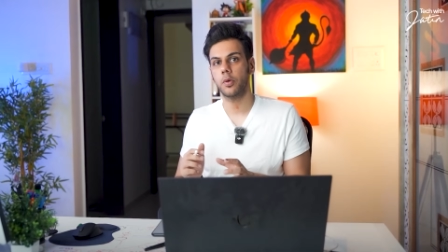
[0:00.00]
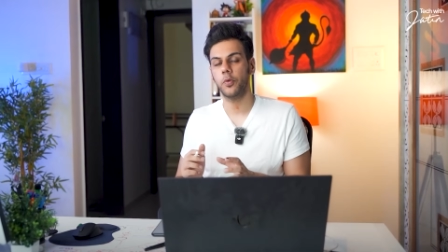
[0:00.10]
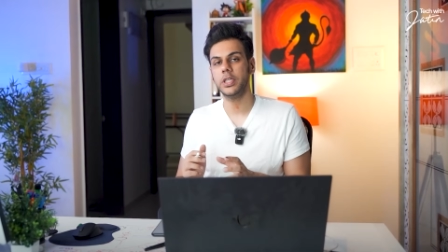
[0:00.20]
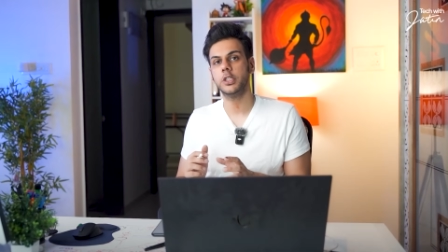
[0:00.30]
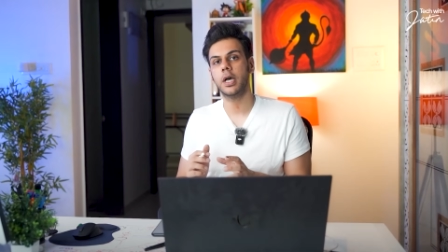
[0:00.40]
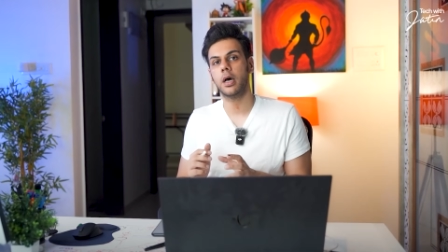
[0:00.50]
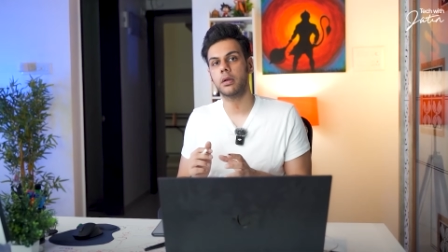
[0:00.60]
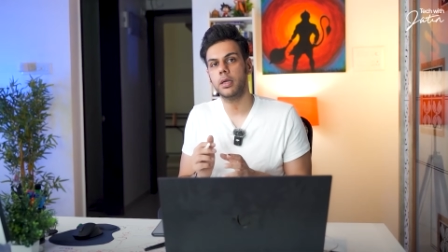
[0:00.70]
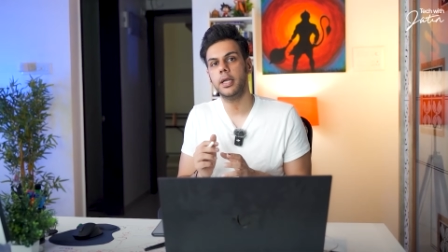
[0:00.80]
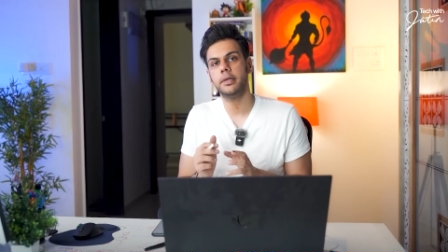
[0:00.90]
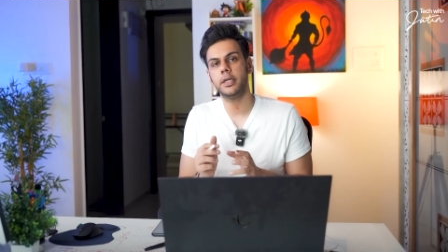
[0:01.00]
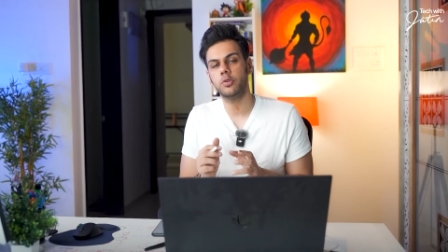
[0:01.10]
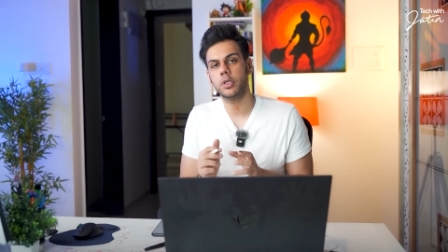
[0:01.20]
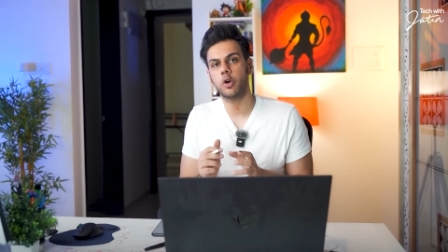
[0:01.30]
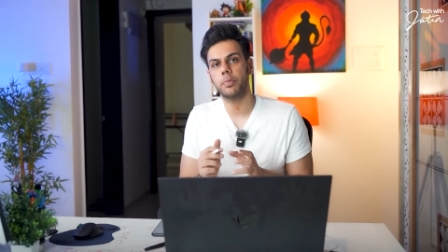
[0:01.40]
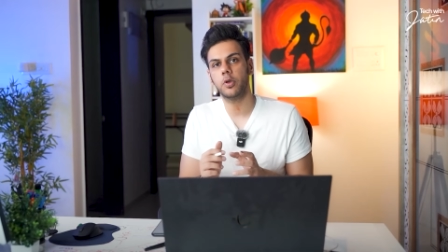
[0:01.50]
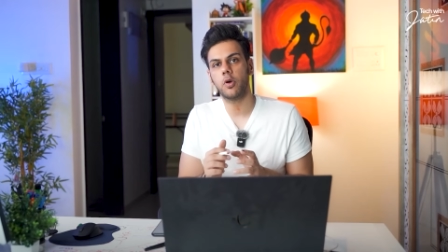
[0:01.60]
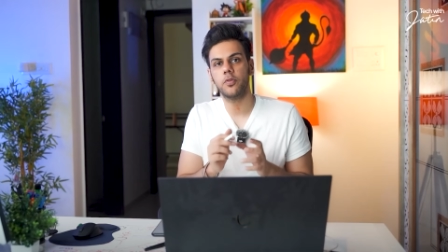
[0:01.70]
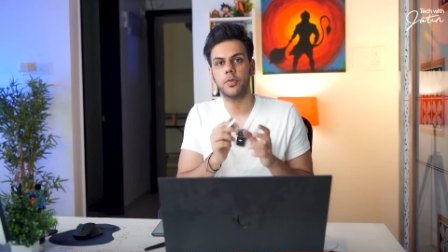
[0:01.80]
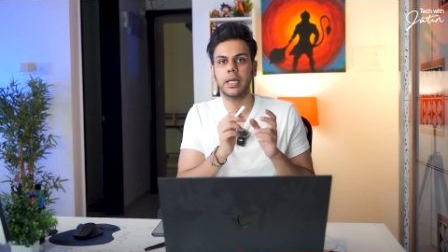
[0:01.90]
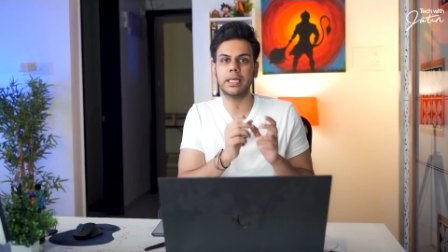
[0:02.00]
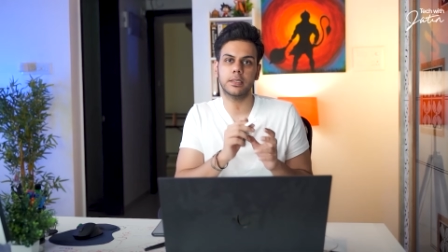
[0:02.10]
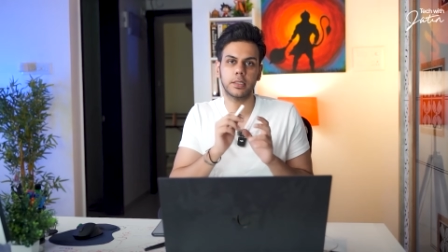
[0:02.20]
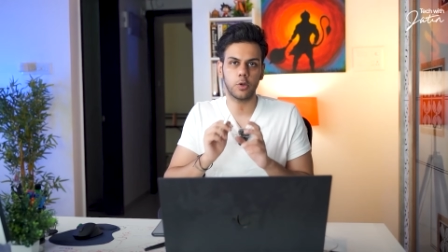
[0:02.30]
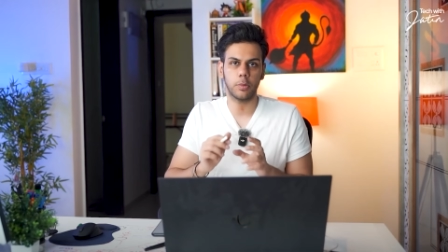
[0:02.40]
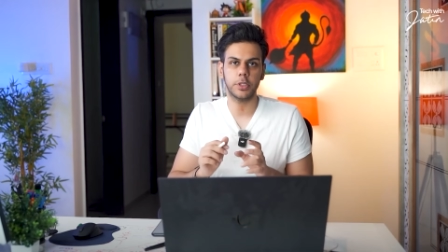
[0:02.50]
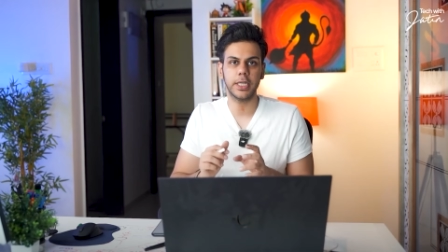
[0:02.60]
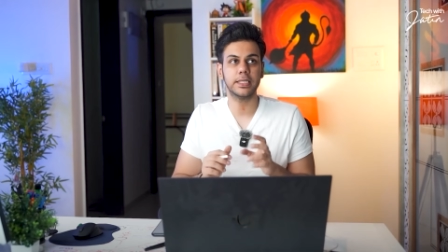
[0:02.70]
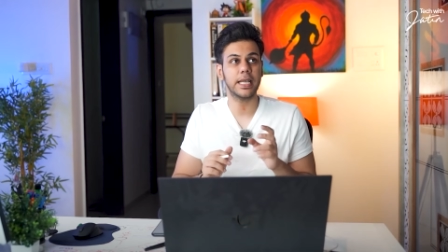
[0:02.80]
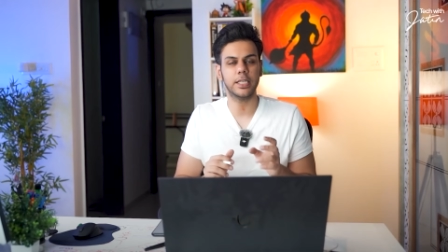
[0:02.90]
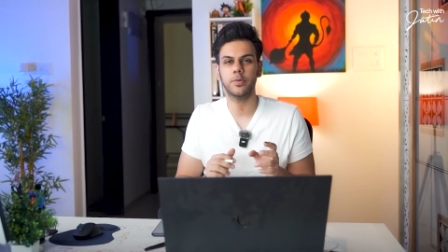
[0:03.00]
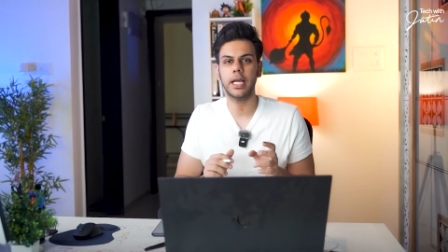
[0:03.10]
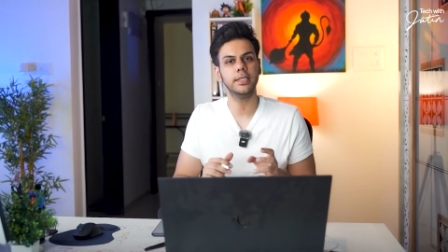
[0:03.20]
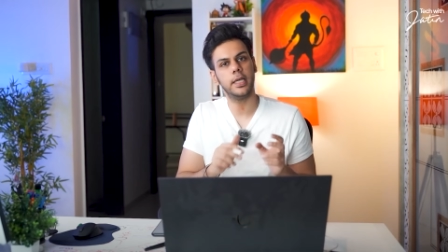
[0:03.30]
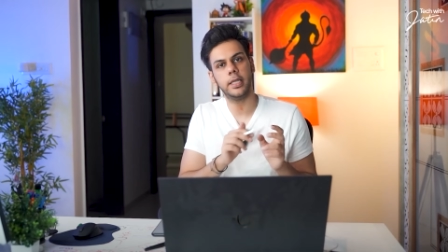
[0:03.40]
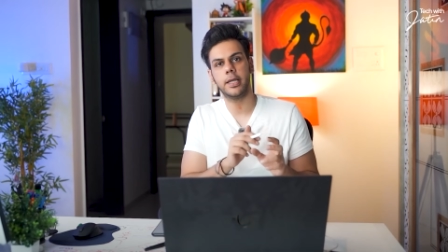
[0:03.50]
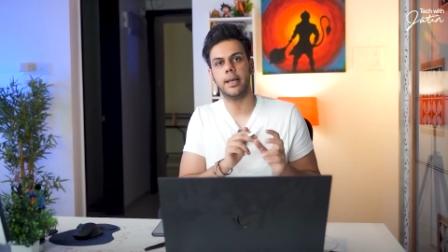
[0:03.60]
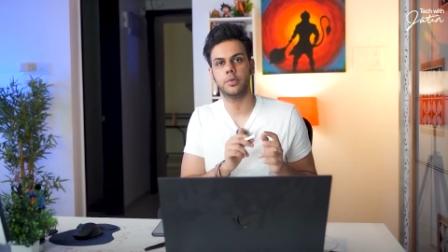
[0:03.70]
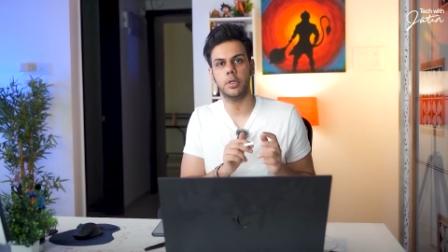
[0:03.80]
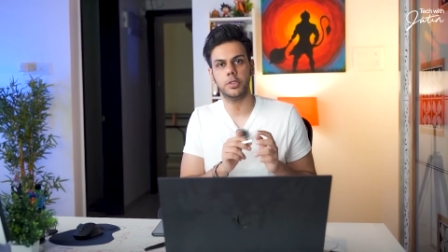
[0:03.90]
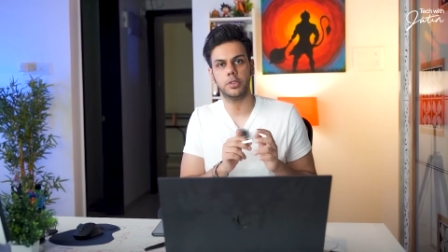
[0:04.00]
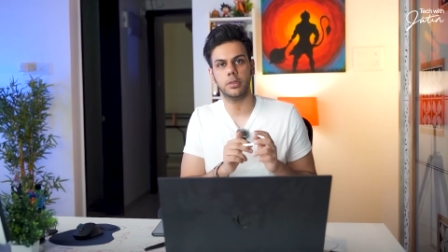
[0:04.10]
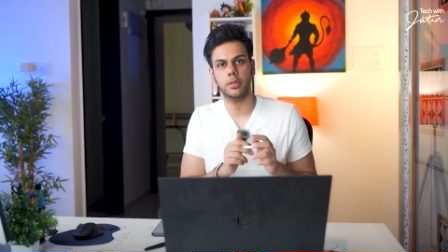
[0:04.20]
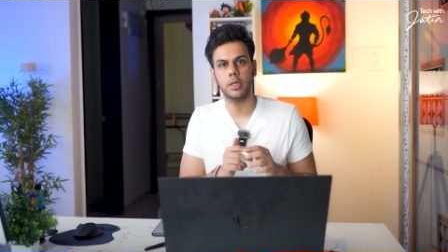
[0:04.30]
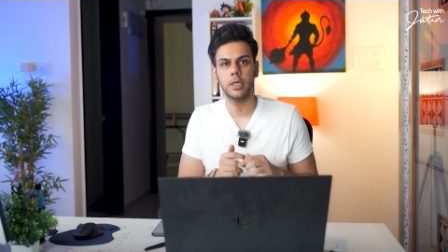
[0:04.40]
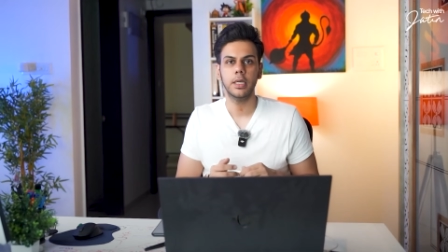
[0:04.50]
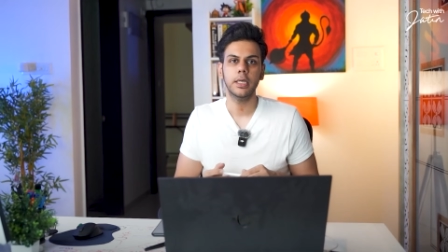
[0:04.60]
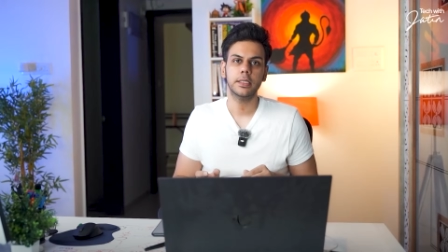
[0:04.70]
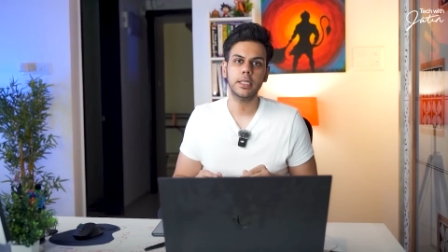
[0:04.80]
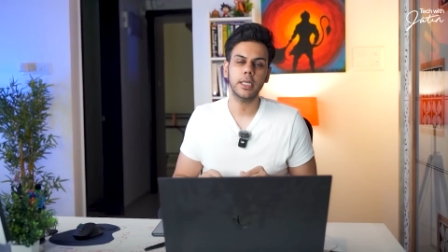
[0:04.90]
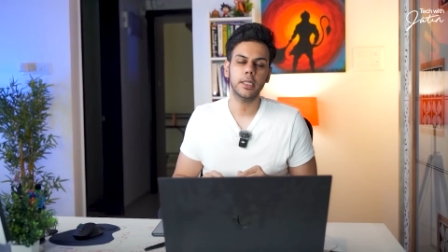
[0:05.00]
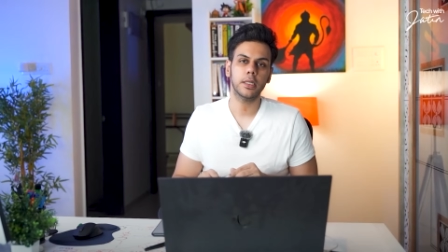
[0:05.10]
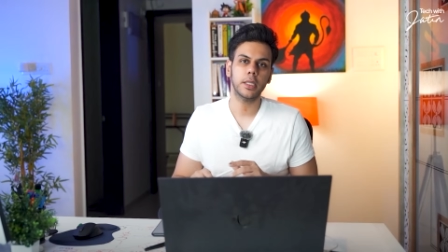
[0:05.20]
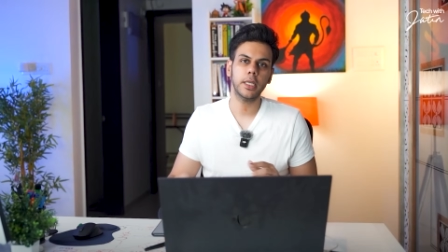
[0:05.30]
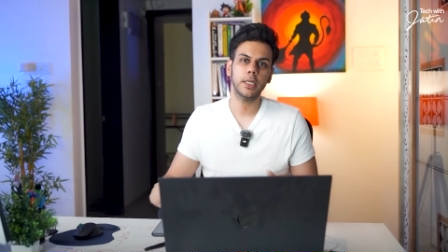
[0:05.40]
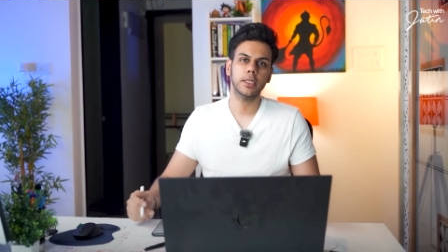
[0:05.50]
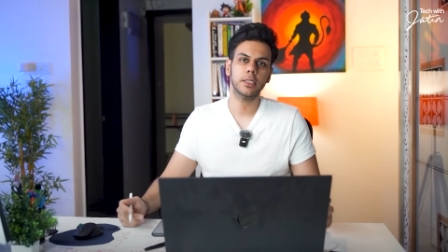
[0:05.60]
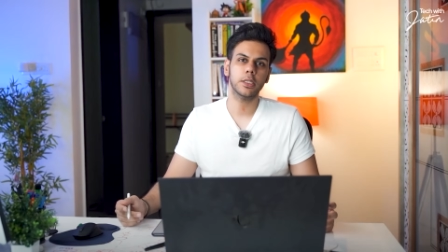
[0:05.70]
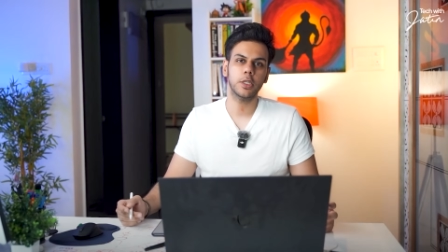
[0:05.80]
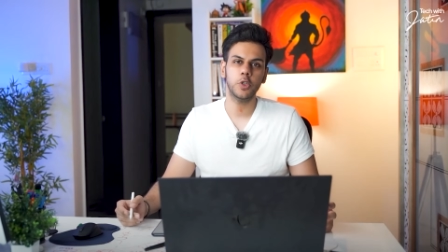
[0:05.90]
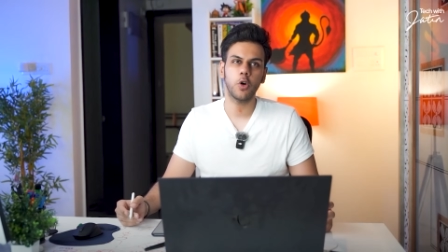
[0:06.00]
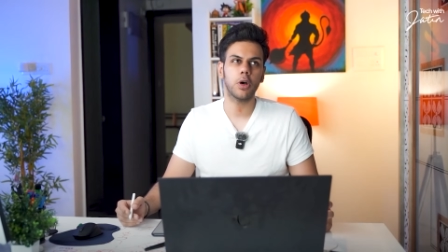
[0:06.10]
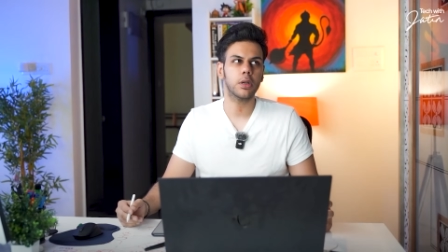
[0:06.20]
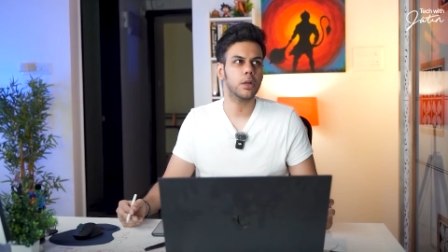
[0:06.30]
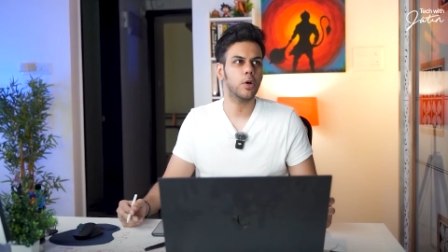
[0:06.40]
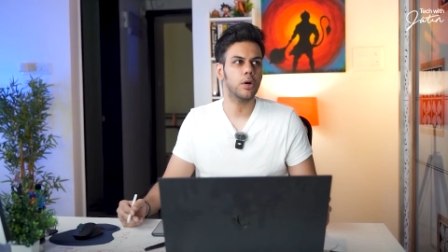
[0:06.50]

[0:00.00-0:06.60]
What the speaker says: which are related to the topic of classes and objects as well as encapsulation. See, the thing is, your